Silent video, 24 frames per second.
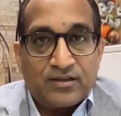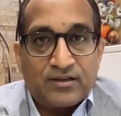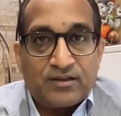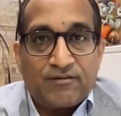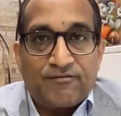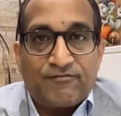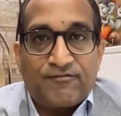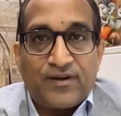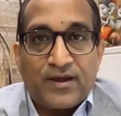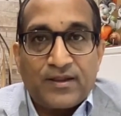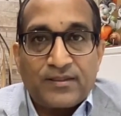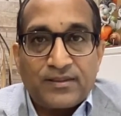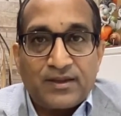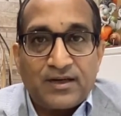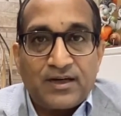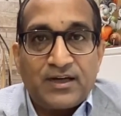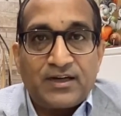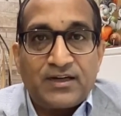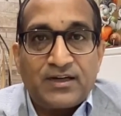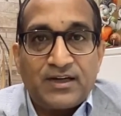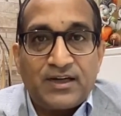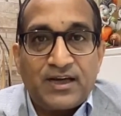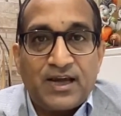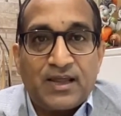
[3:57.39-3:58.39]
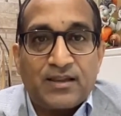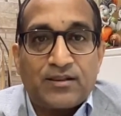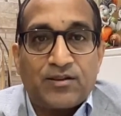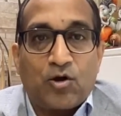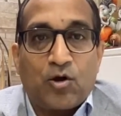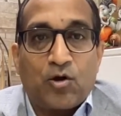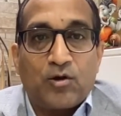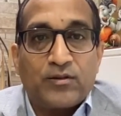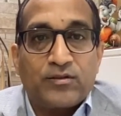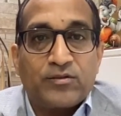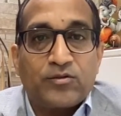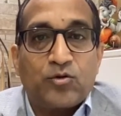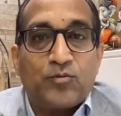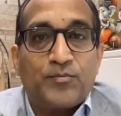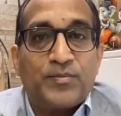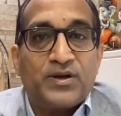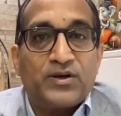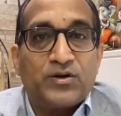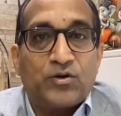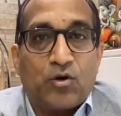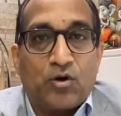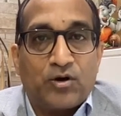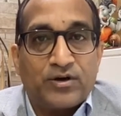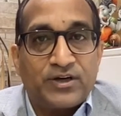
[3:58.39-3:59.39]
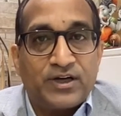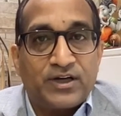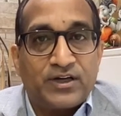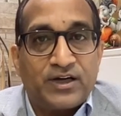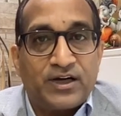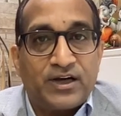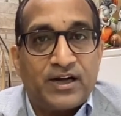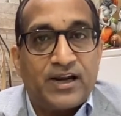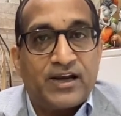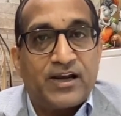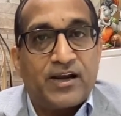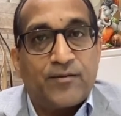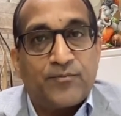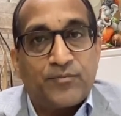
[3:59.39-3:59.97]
The facility has also been audited and